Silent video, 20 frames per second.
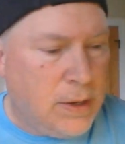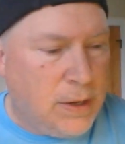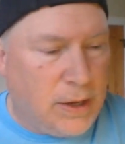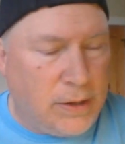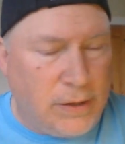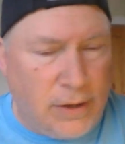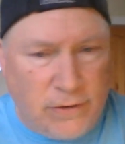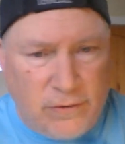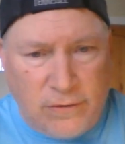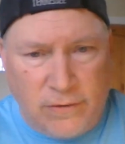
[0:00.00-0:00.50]

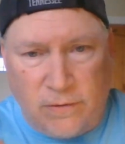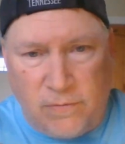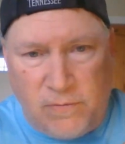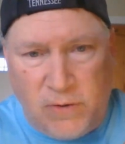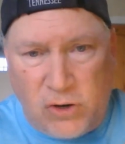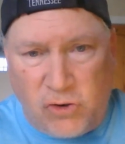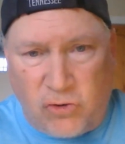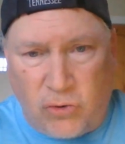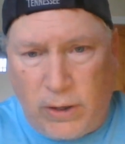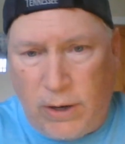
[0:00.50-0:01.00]
And this is
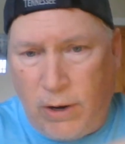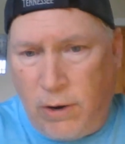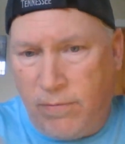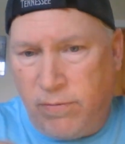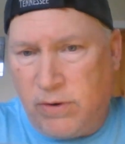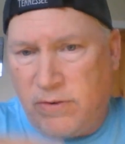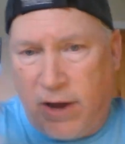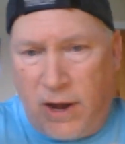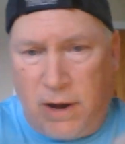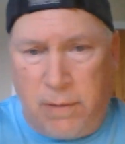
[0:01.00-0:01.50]
eventually,
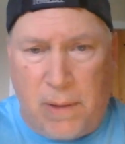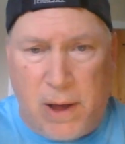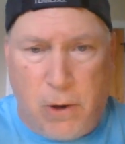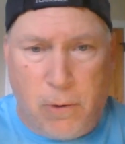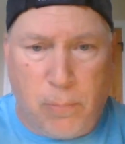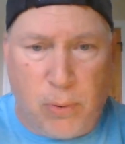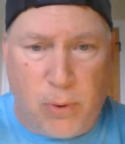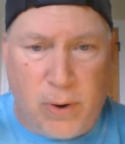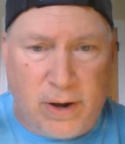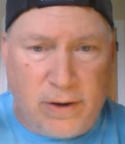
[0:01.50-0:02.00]
over time, how
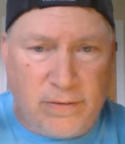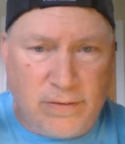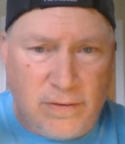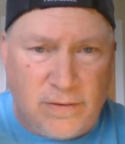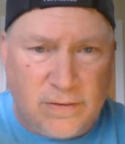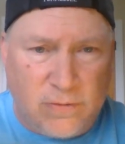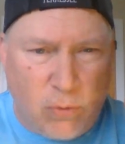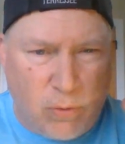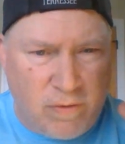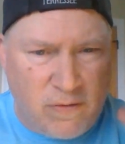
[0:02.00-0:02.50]

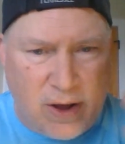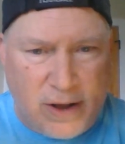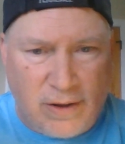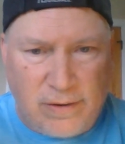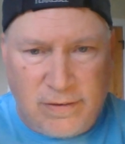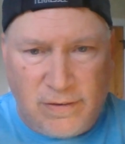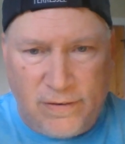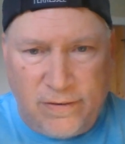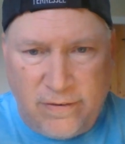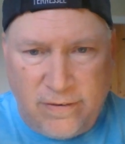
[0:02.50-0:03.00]
prices sort of
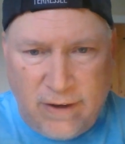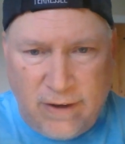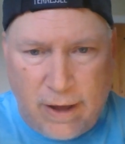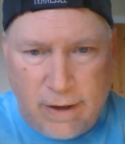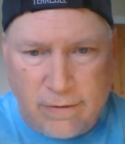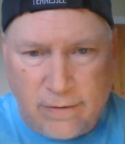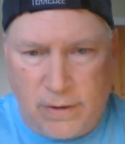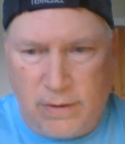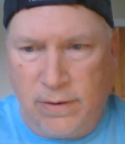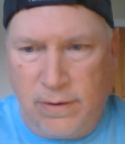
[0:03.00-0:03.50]
got set.
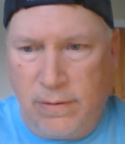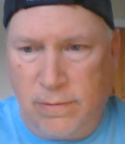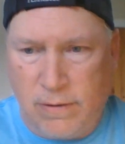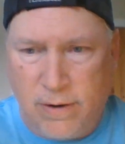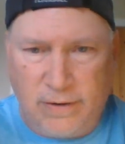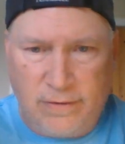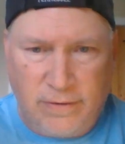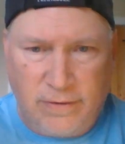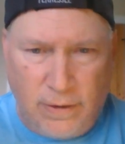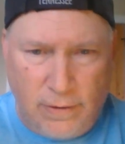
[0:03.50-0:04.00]

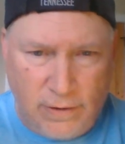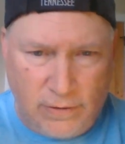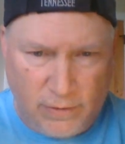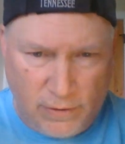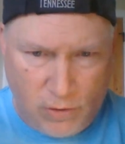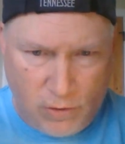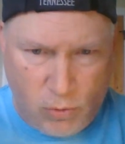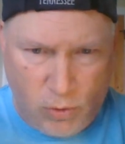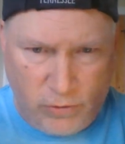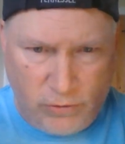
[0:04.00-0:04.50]
I say this
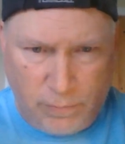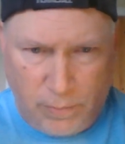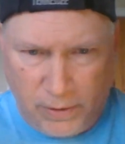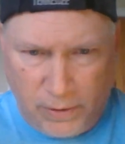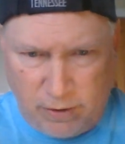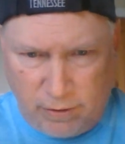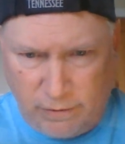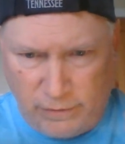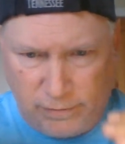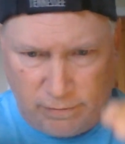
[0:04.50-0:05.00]
in quotes
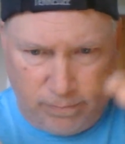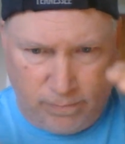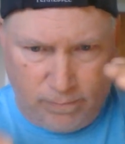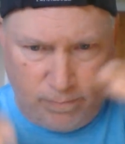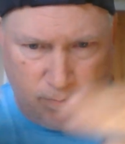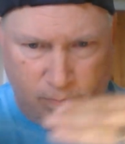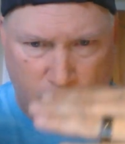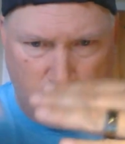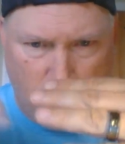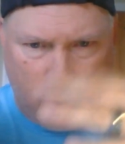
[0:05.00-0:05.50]
because
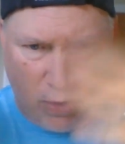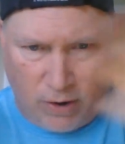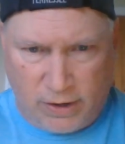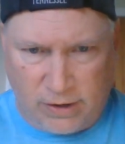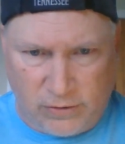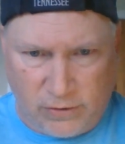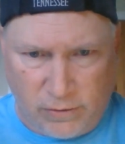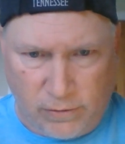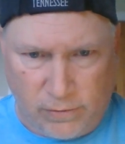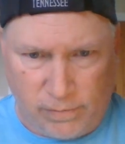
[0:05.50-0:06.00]

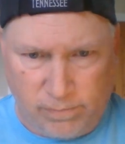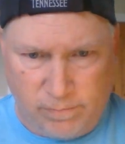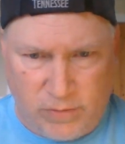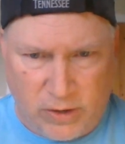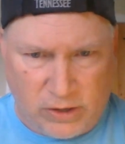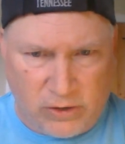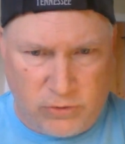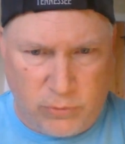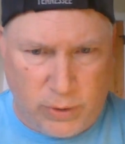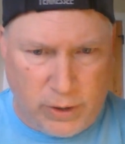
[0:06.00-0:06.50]
markets are
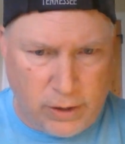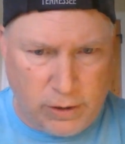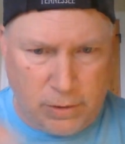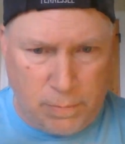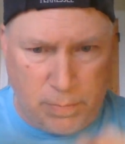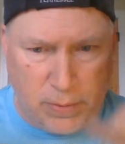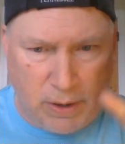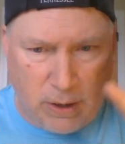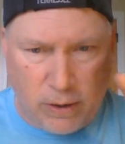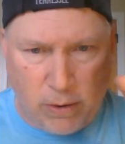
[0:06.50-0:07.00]
fluctuating
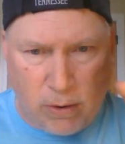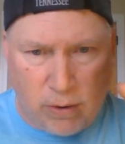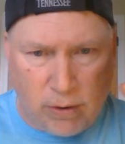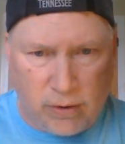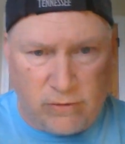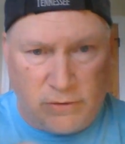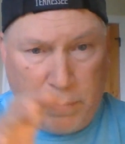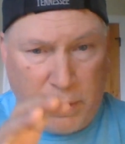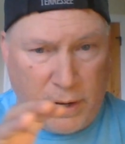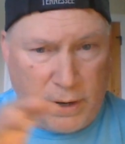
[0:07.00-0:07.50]
depending on
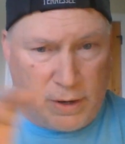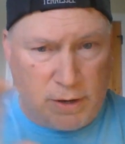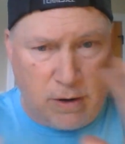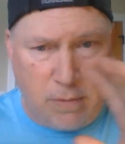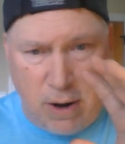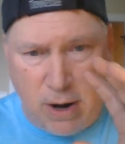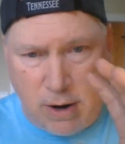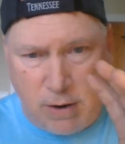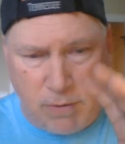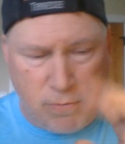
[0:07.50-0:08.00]
supply and
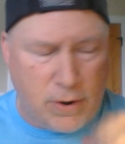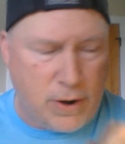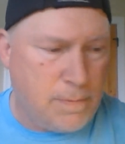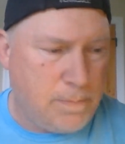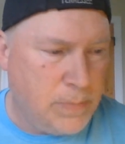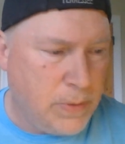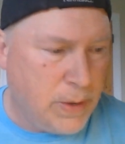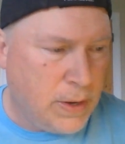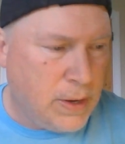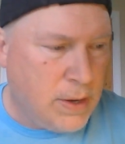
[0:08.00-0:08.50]
demand, right?
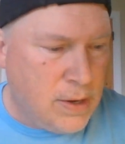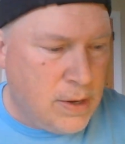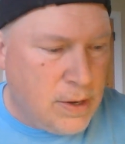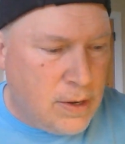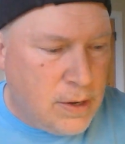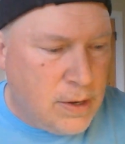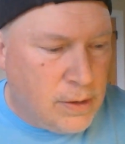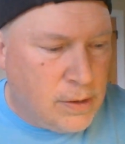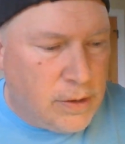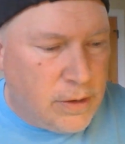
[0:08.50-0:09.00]

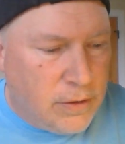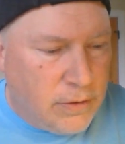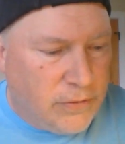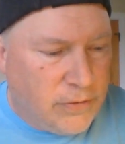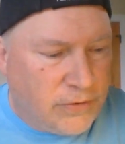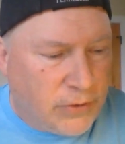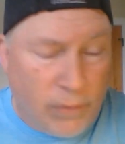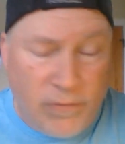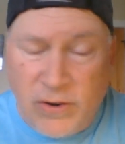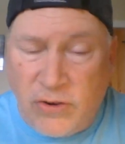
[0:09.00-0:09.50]

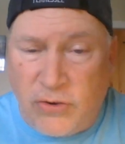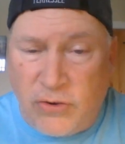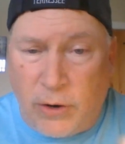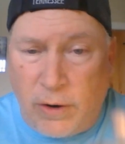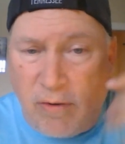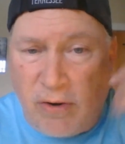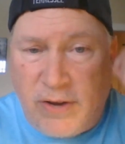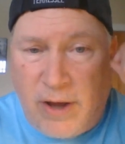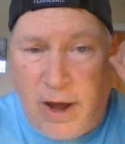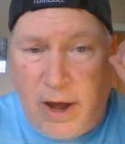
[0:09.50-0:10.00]
So eventually,
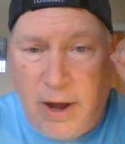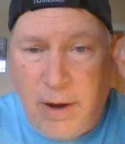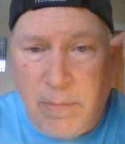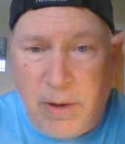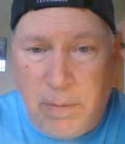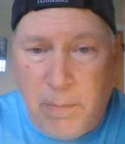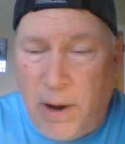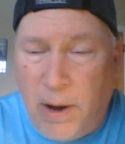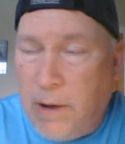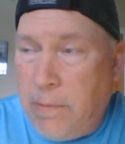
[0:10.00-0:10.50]
over time,
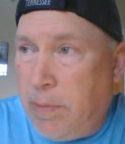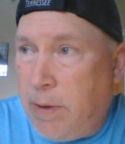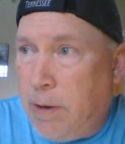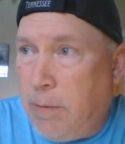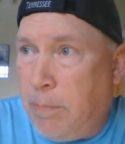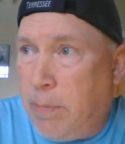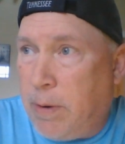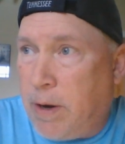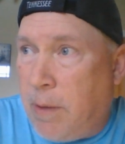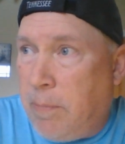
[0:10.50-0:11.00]
it might
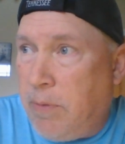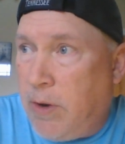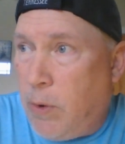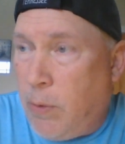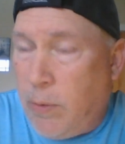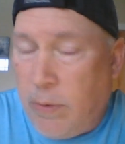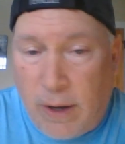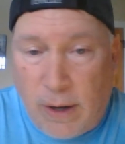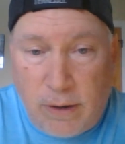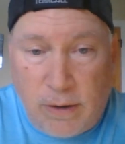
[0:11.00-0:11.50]
become
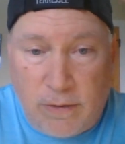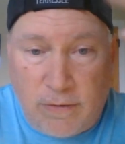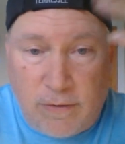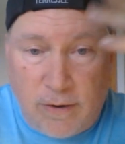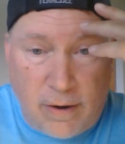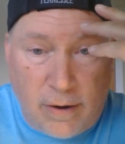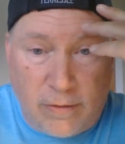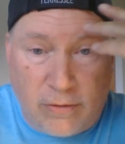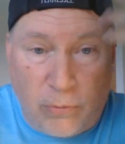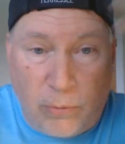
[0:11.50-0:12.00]
known
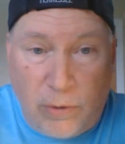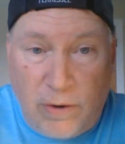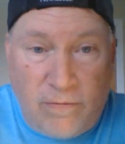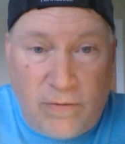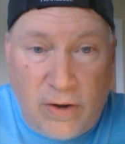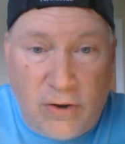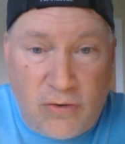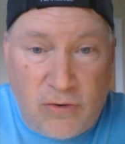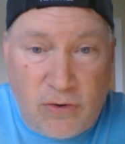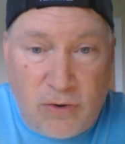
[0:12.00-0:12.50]
that 3
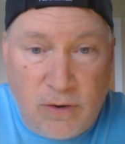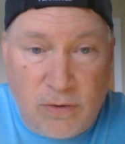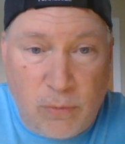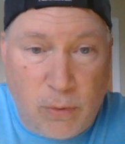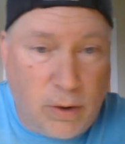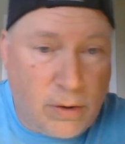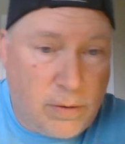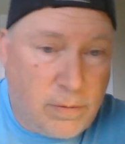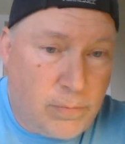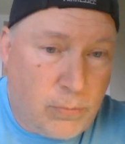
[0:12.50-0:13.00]
fish is
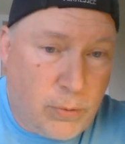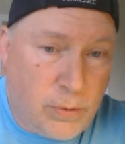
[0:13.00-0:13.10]
worth